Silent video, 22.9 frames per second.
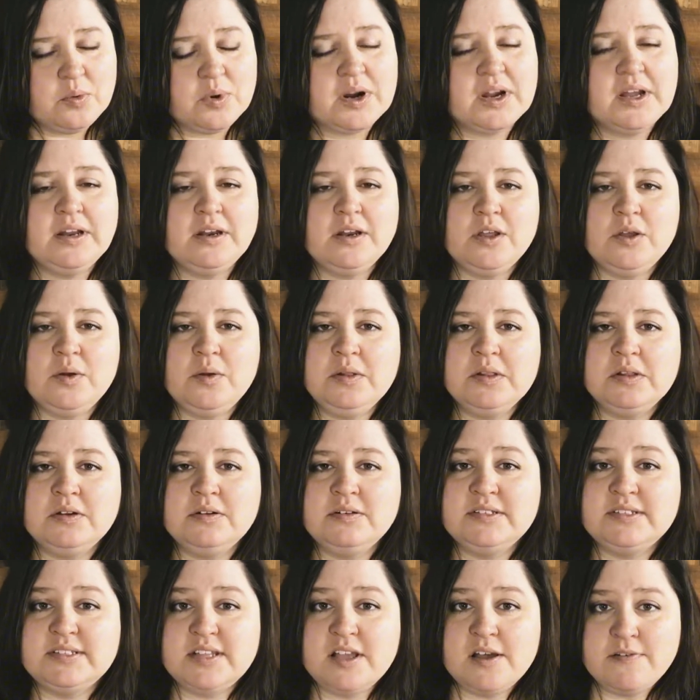we're going to do a
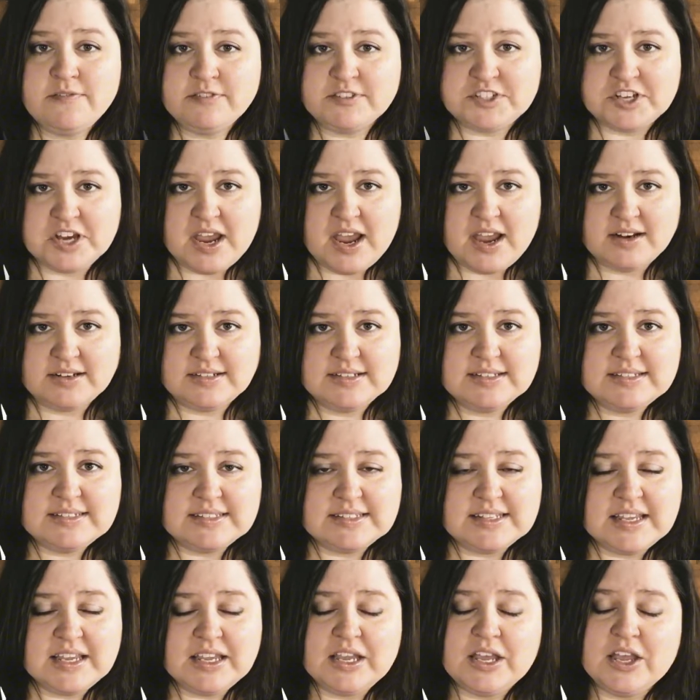little self-check to
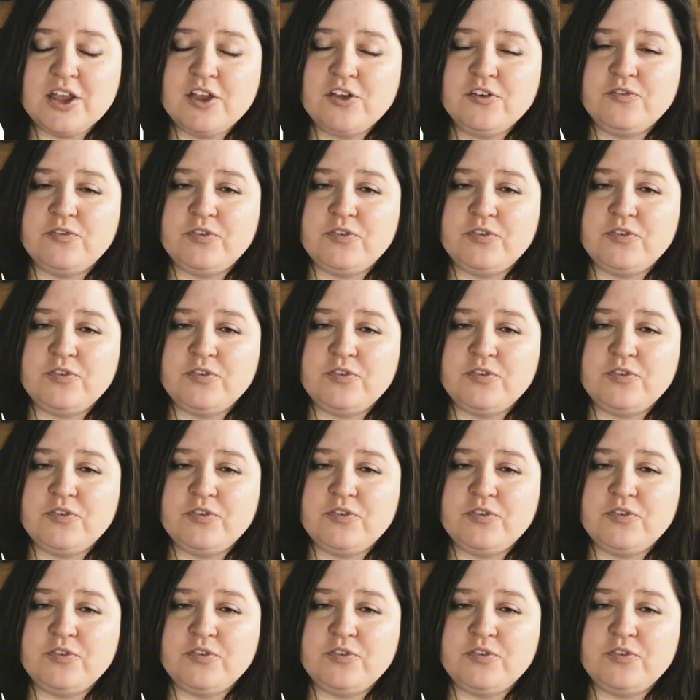see